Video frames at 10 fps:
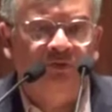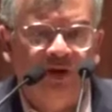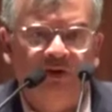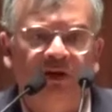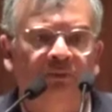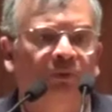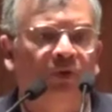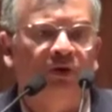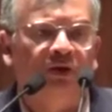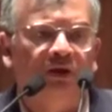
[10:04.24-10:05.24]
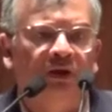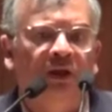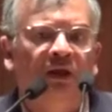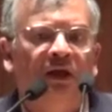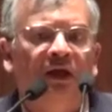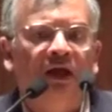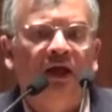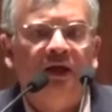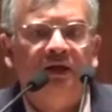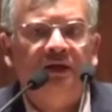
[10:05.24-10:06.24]
very important.
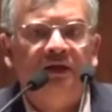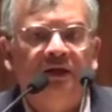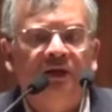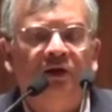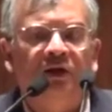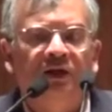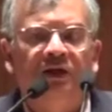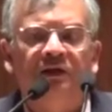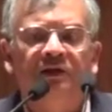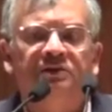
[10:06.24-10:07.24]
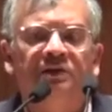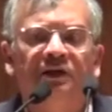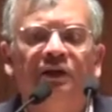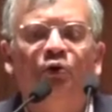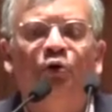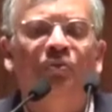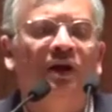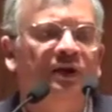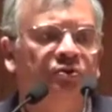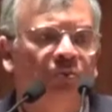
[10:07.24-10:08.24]
And in an increasingly
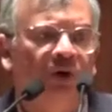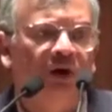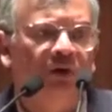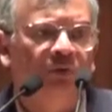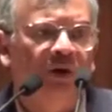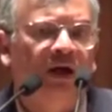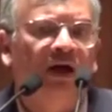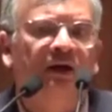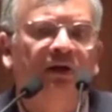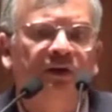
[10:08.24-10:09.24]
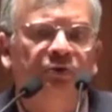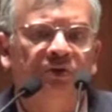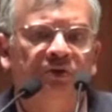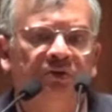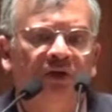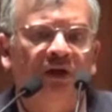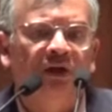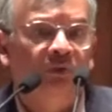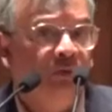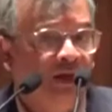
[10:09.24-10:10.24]
globalized world where our graduates,
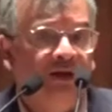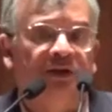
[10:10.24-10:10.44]
we are